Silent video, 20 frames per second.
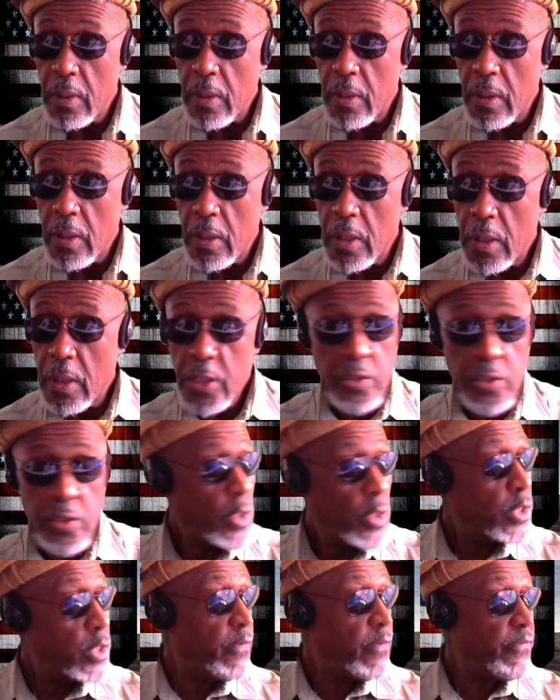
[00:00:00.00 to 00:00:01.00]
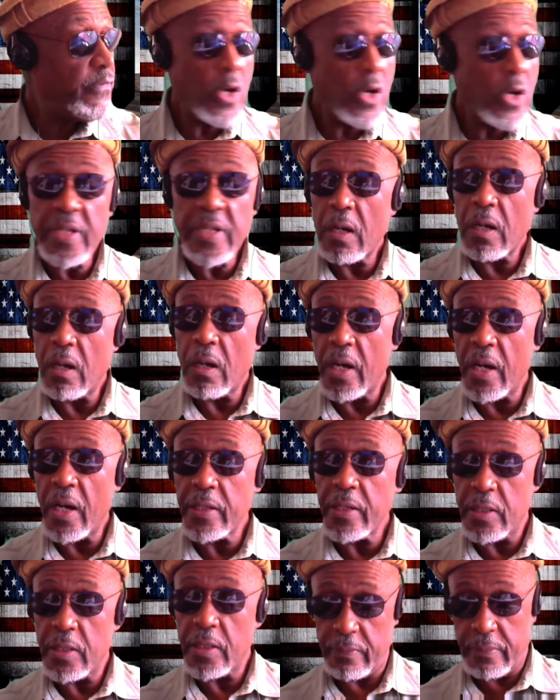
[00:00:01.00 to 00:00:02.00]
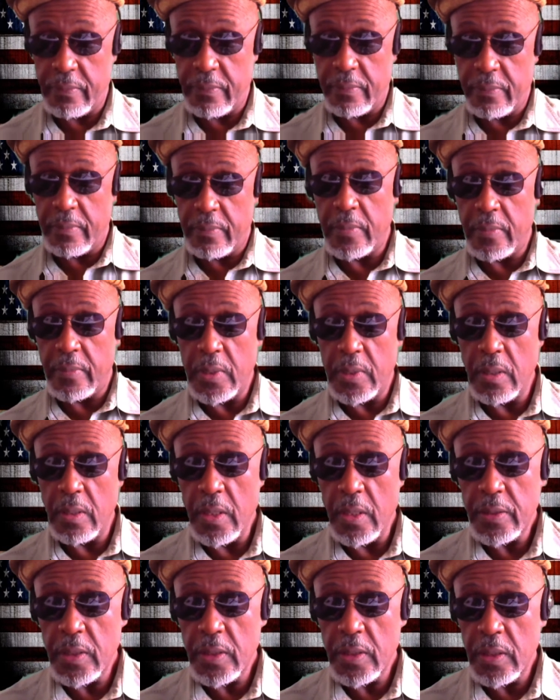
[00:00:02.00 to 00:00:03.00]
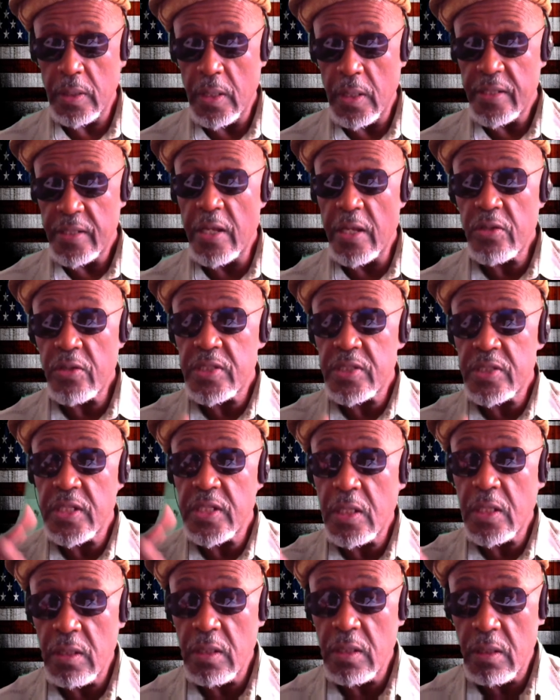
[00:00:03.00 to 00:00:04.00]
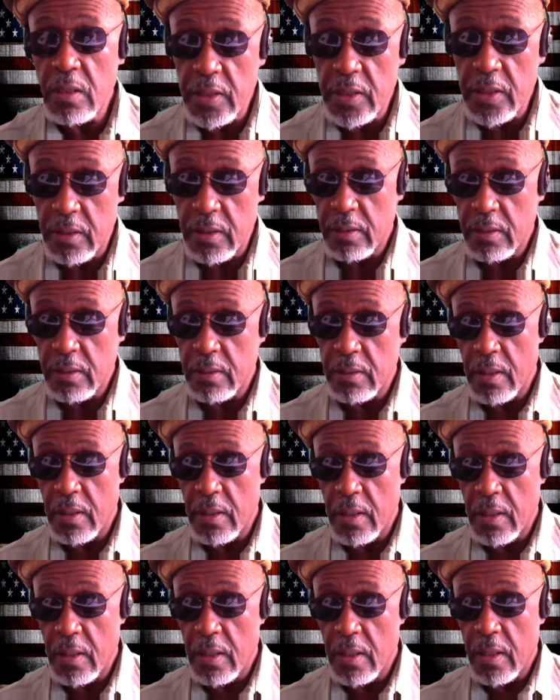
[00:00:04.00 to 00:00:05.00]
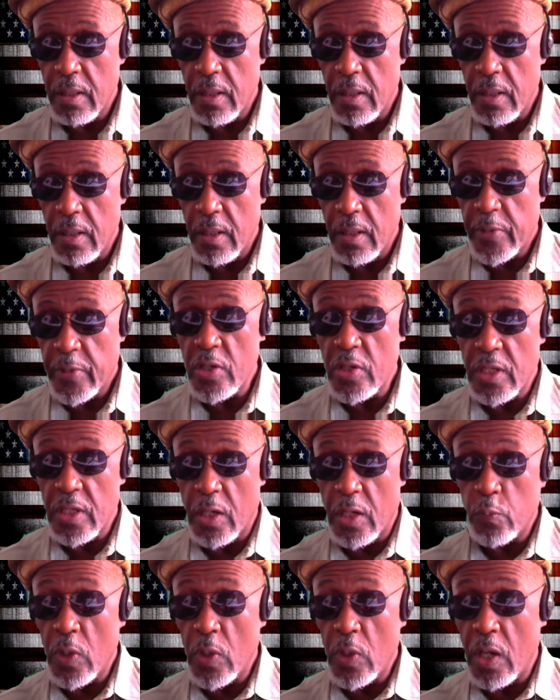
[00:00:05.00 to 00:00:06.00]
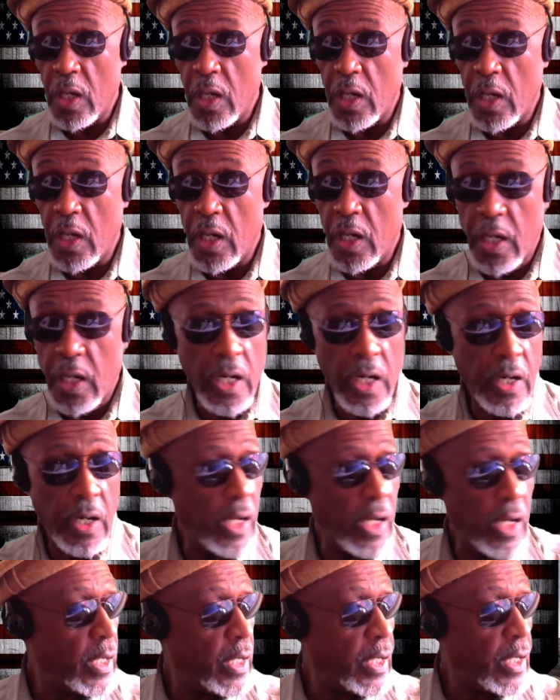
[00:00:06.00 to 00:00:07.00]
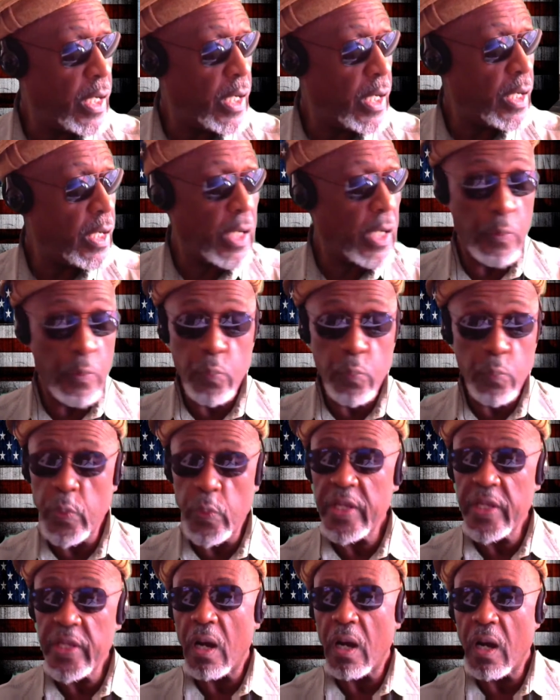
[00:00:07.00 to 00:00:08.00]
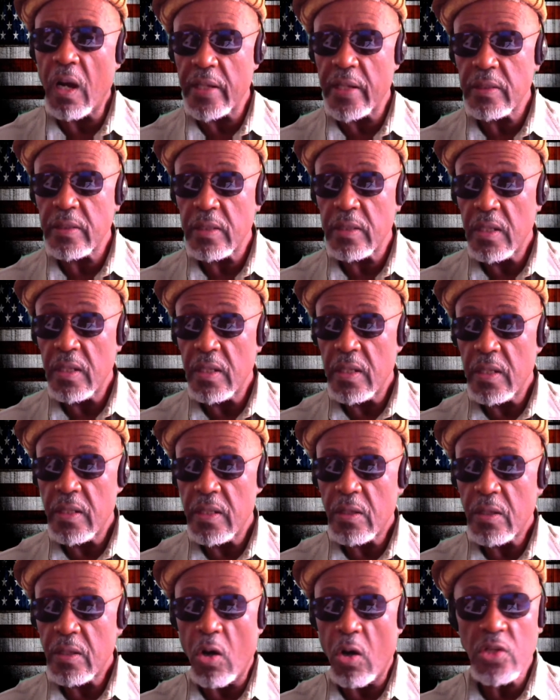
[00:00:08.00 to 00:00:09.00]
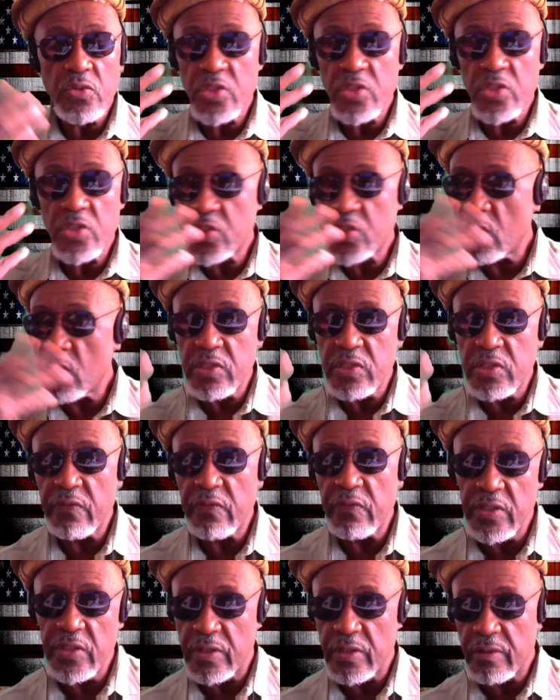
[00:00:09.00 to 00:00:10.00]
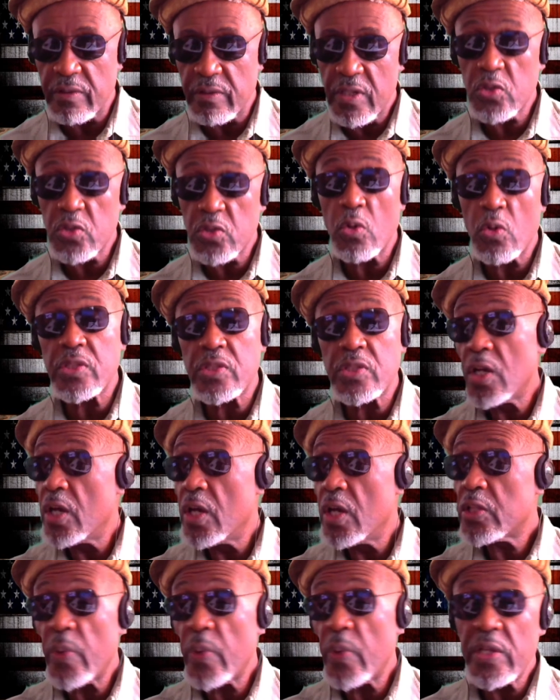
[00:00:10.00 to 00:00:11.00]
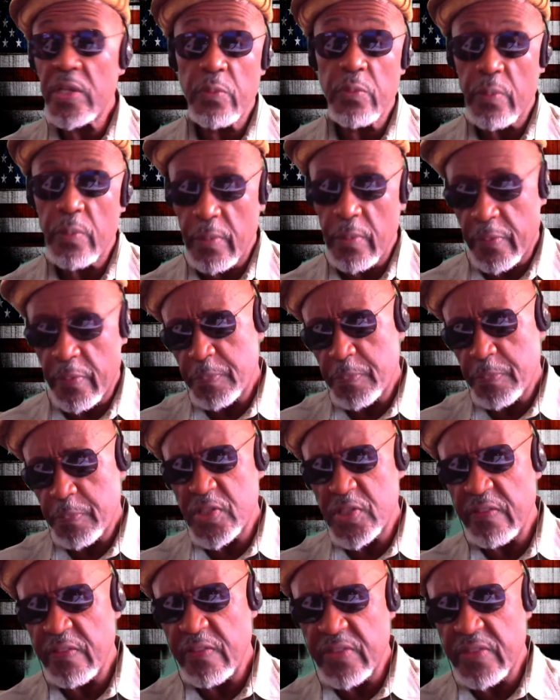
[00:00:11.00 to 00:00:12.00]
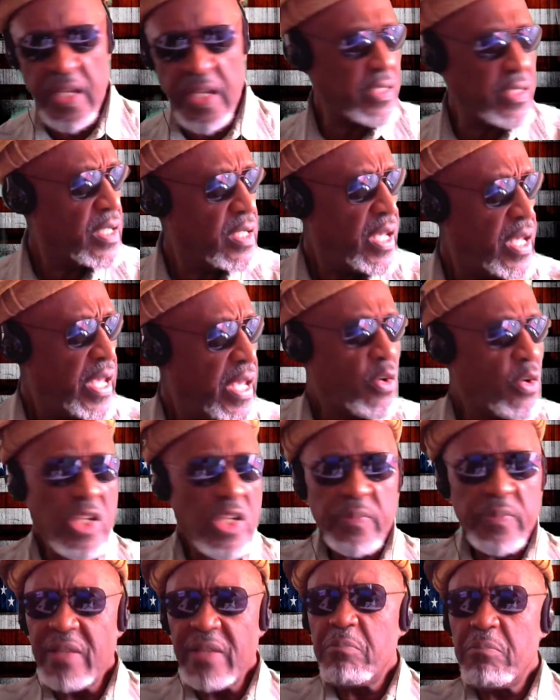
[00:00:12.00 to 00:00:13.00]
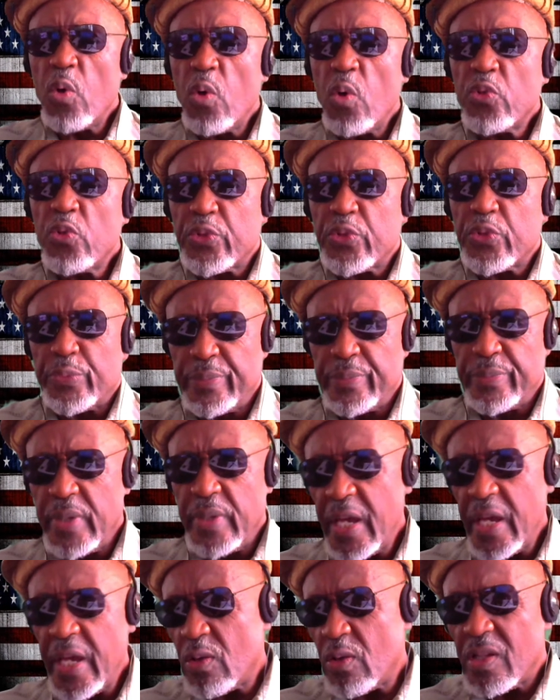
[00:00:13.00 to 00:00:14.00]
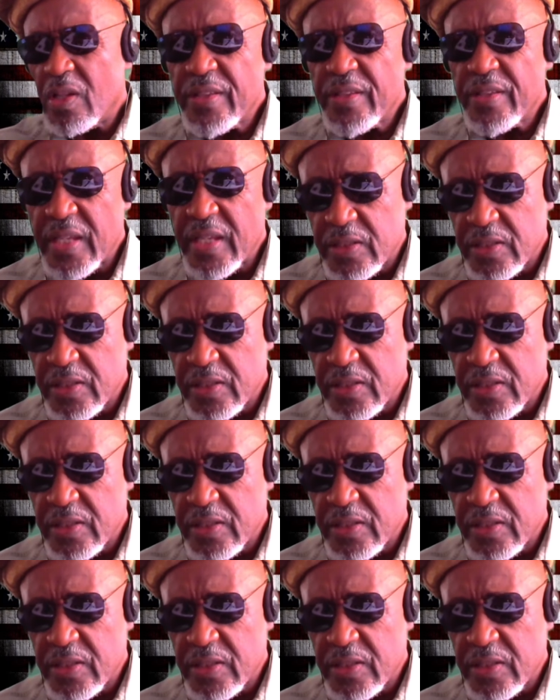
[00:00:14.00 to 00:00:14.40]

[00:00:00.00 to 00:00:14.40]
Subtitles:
So you firm that heart up. See? Then you can see clearly. Because a weak heart also distorts your vision, distorts the way you perceive things. It causes you to be emotional, all other things.